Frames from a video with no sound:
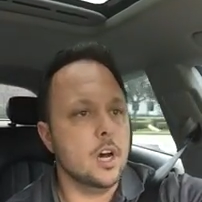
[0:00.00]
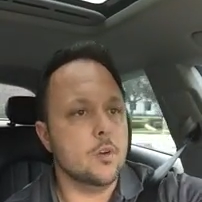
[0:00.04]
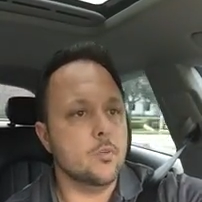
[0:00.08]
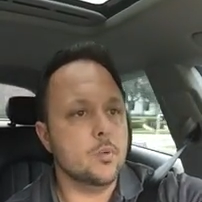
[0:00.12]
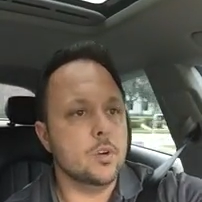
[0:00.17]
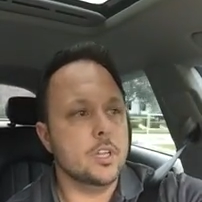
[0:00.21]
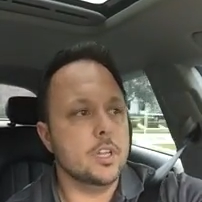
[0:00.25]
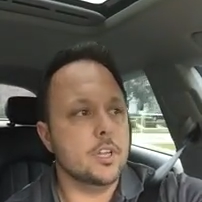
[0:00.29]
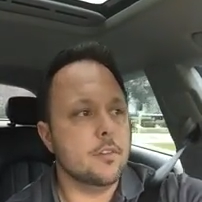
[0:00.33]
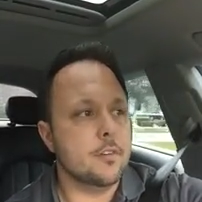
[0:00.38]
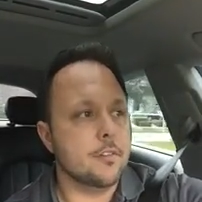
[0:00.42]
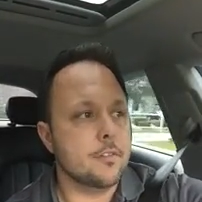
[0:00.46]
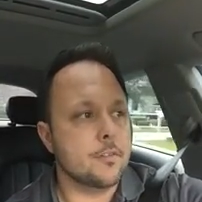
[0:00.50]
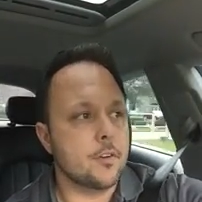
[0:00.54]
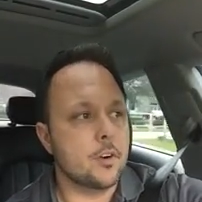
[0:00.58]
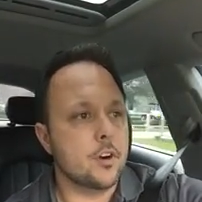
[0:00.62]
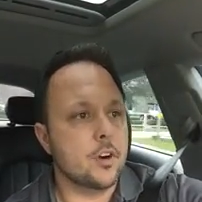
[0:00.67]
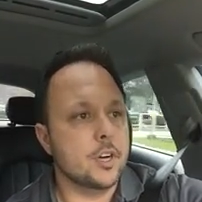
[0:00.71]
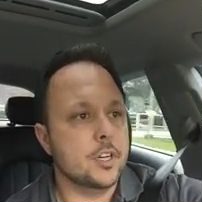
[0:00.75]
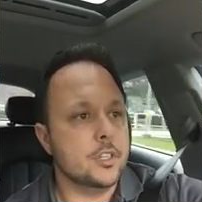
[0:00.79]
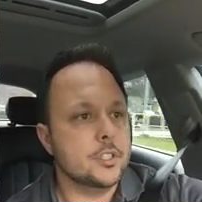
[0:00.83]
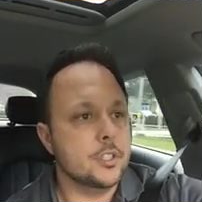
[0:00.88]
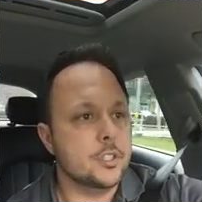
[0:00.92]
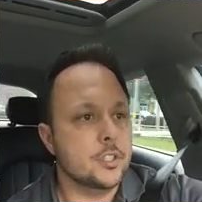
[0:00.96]
really
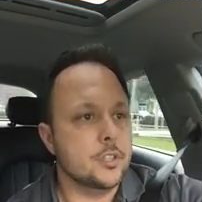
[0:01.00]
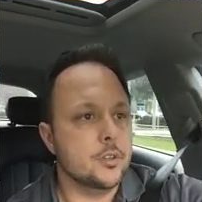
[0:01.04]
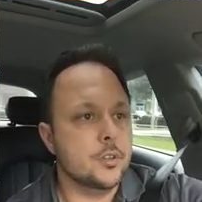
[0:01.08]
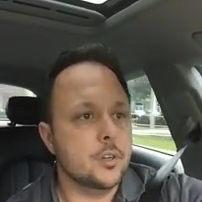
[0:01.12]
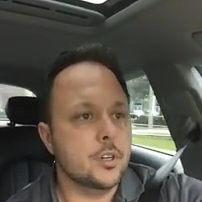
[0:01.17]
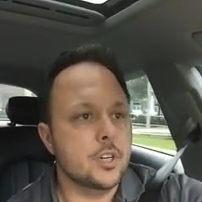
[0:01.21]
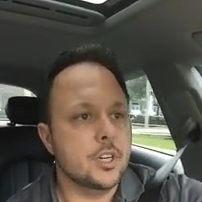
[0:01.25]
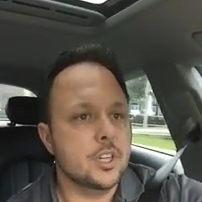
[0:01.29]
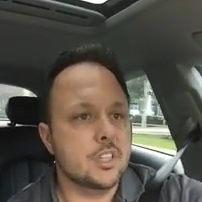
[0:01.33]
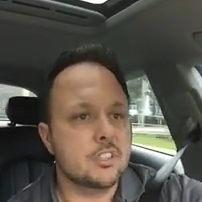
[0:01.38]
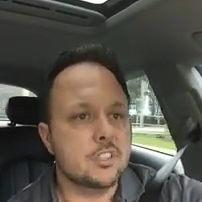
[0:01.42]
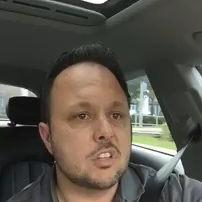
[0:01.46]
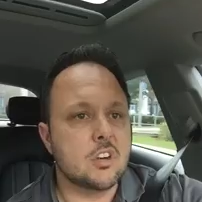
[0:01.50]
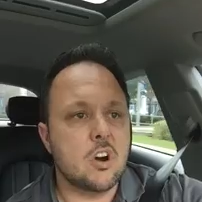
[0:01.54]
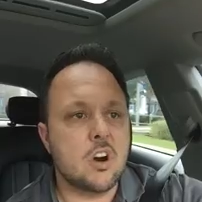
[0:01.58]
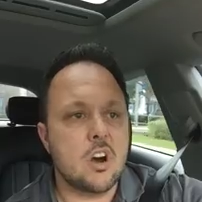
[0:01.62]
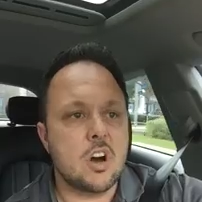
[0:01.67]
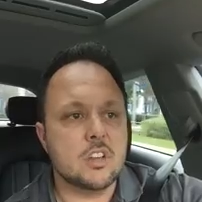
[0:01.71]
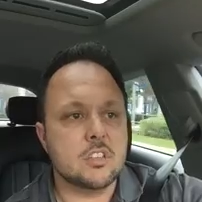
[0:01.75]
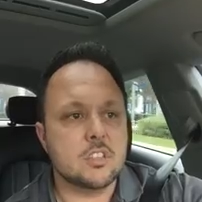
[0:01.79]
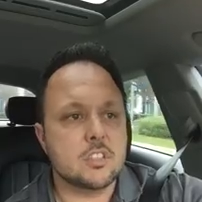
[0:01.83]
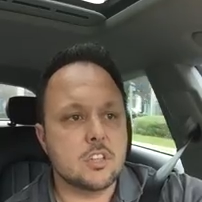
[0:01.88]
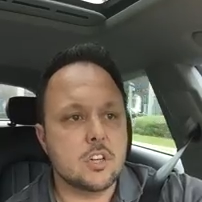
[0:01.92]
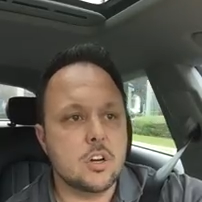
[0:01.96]
referring to, it's
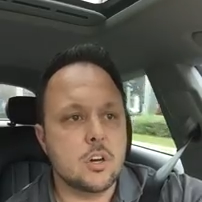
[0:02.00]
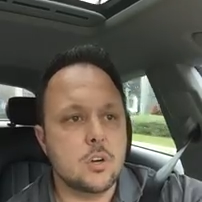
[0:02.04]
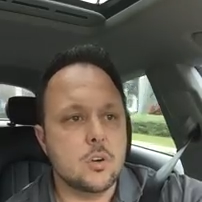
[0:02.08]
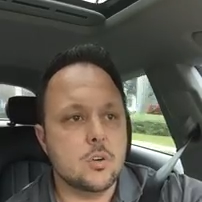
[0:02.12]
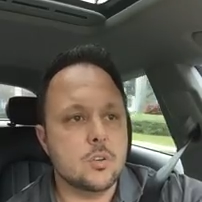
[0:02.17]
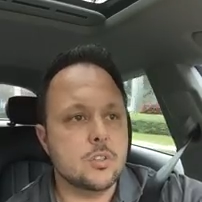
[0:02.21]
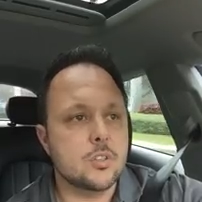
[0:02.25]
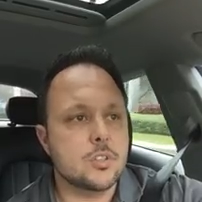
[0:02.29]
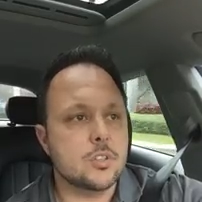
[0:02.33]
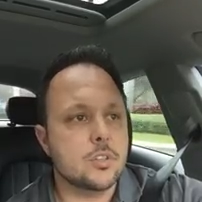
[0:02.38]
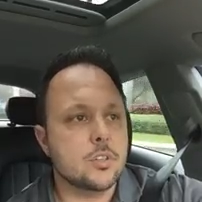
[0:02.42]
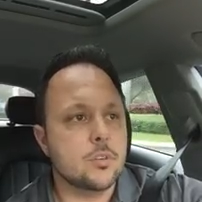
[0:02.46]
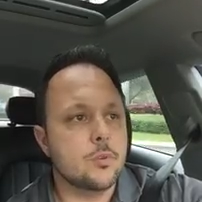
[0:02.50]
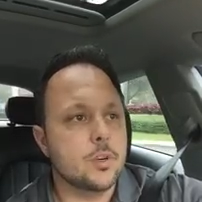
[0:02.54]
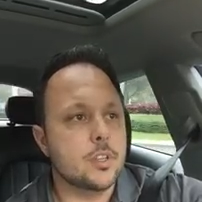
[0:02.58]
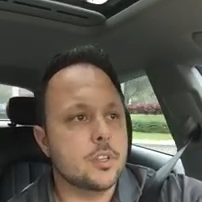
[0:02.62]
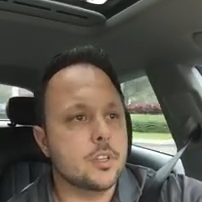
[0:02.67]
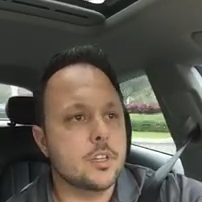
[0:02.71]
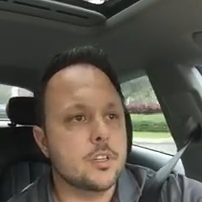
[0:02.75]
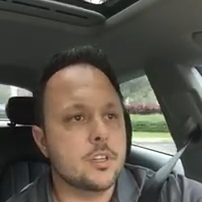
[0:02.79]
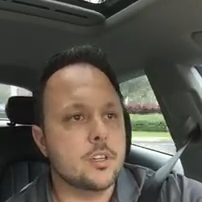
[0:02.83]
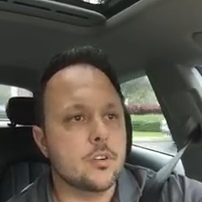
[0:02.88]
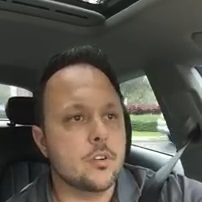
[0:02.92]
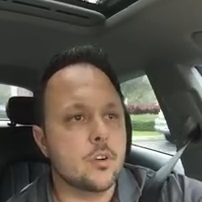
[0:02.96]
cost codes
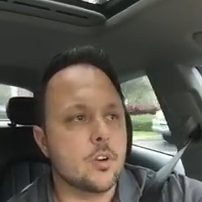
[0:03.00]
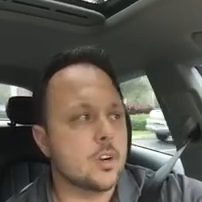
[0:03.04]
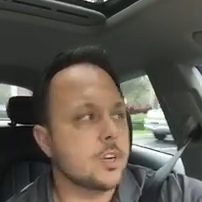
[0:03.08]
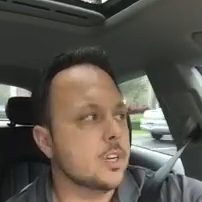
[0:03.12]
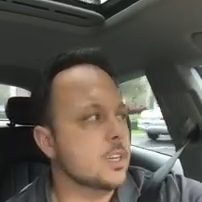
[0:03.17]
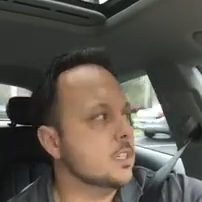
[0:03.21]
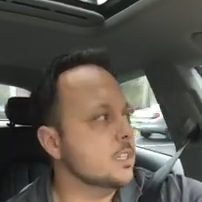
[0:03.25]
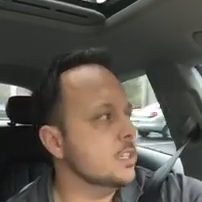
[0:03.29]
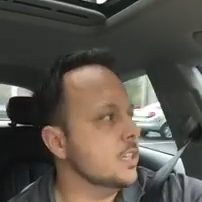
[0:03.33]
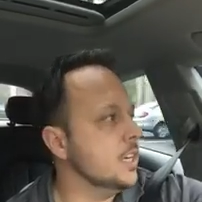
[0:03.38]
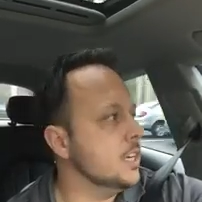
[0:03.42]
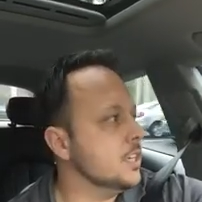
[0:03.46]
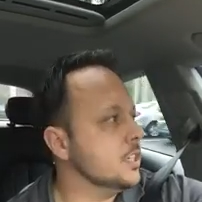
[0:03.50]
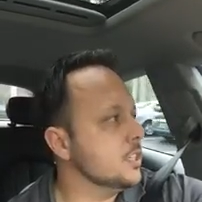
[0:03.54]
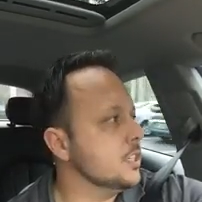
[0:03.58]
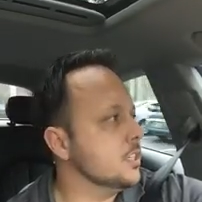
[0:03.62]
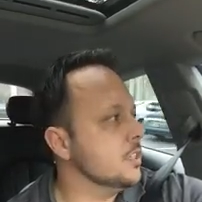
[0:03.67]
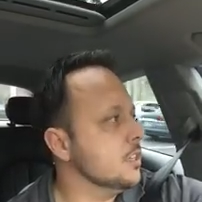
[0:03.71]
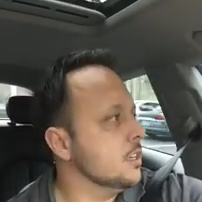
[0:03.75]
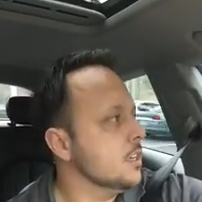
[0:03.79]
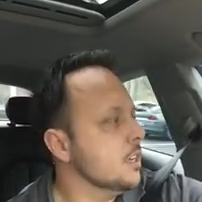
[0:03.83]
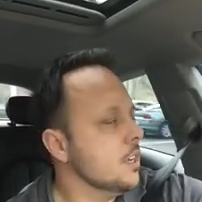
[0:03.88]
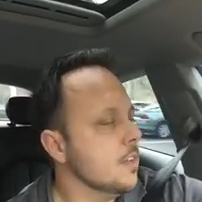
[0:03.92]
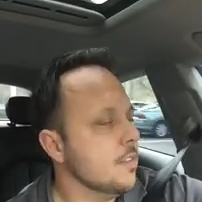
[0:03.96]
within your
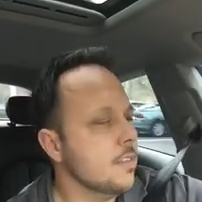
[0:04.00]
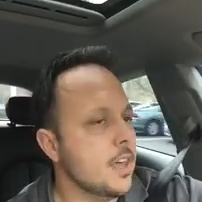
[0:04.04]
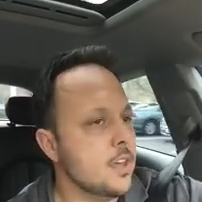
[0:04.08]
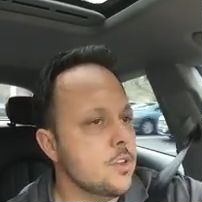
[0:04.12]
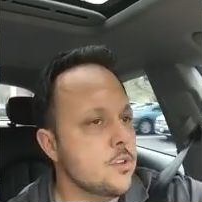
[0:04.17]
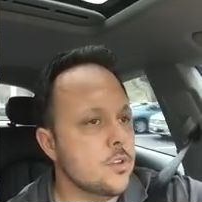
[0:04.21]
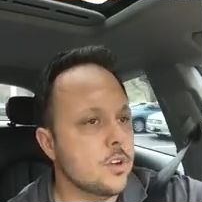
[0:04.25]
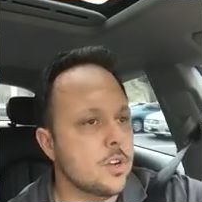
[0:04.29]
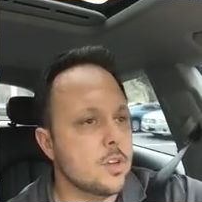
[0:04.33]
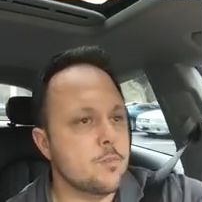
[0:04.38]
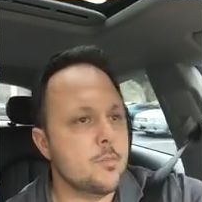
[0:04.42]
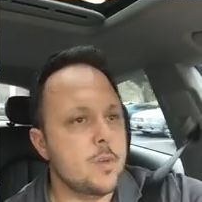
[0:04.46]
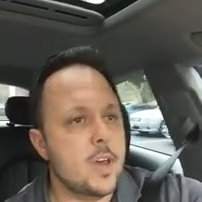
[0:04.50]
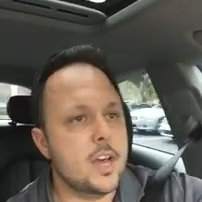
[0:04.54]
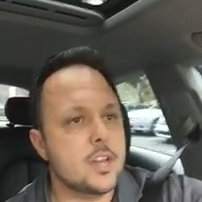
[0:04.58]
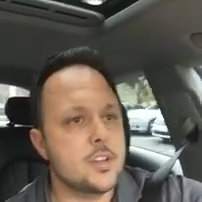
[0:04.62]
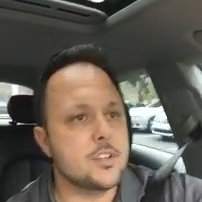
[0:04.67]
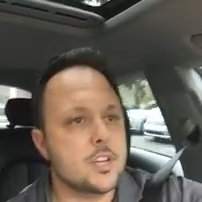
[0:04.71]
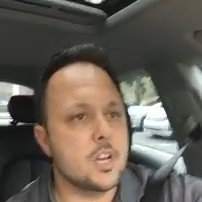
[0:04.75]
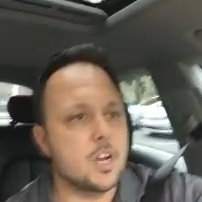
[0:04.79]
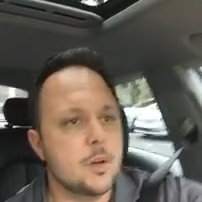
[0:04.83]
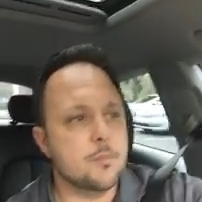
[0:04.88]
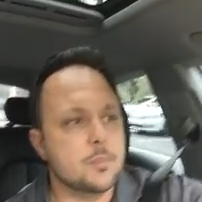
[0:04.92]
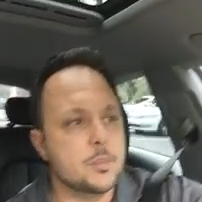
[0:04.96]
organization that you can
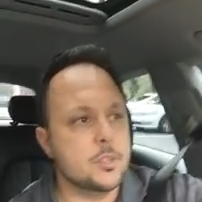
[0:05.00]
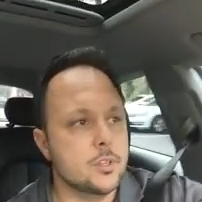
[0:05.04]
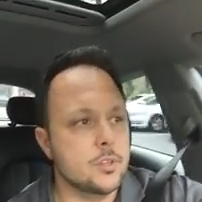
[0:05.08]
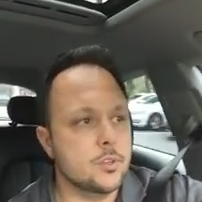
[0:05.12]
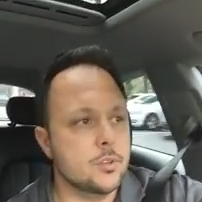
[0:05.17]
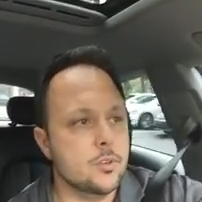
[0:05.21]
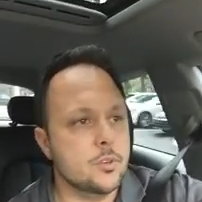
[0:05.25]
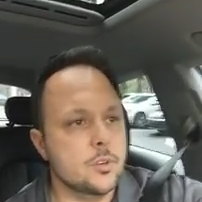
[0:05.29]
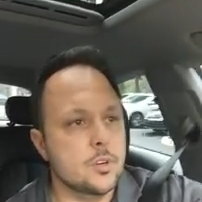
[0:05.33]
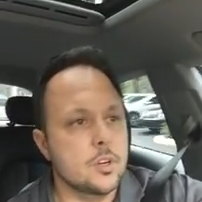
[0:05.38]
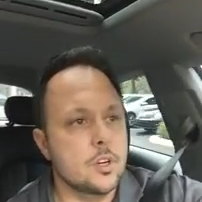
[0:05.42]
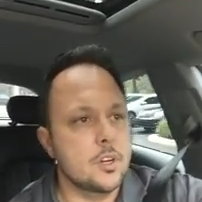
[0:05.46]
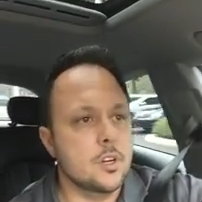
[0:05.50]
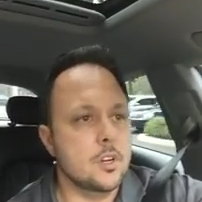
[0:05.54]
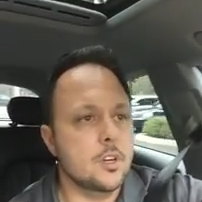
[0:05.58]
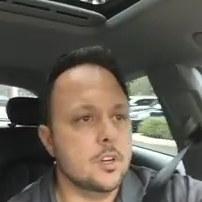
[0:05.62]
match up to